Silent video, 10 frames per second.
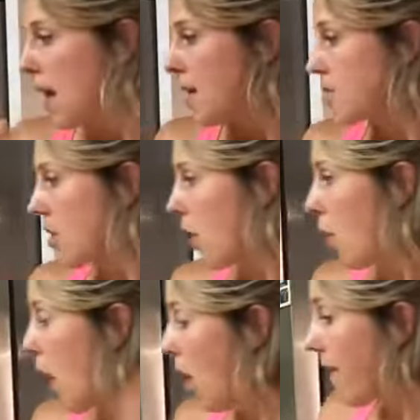So
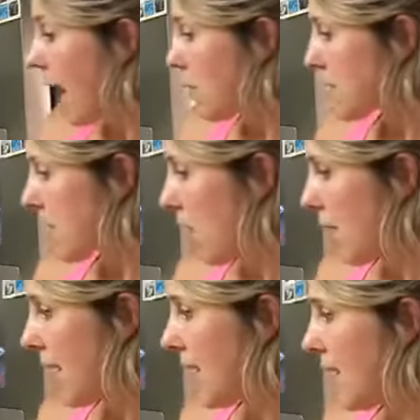all that was
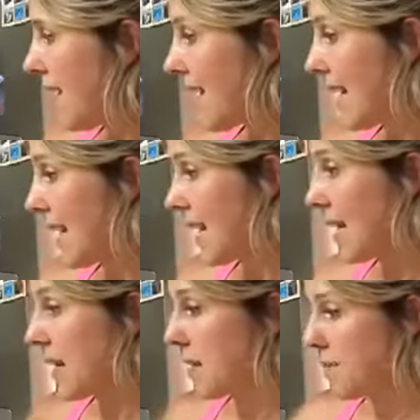going,
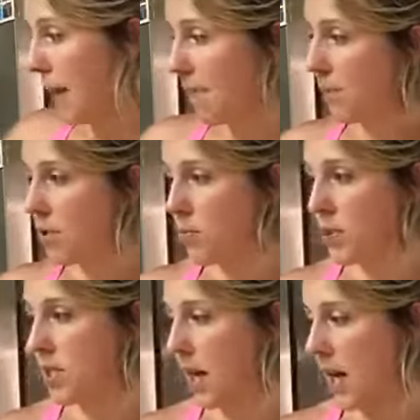and peppers
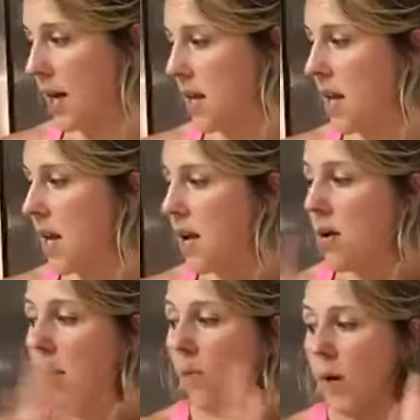were done.
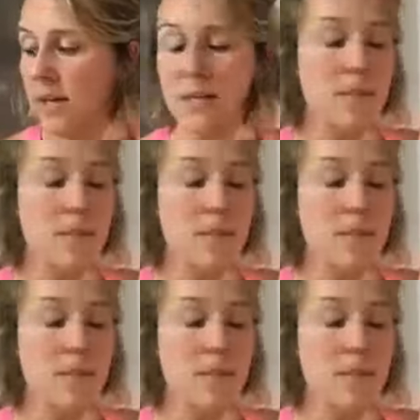Once